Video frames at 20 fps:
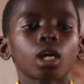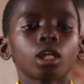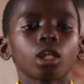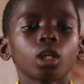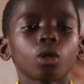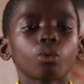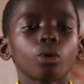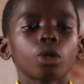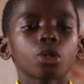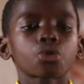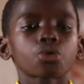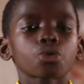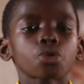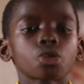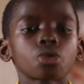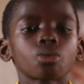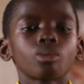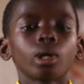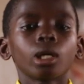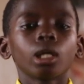Ade went to
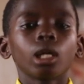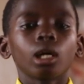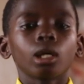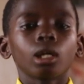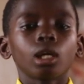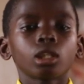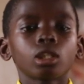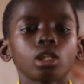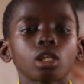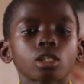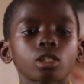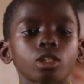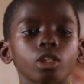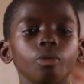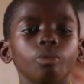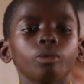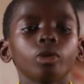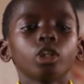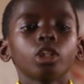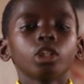his bed and Ade
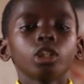sleep.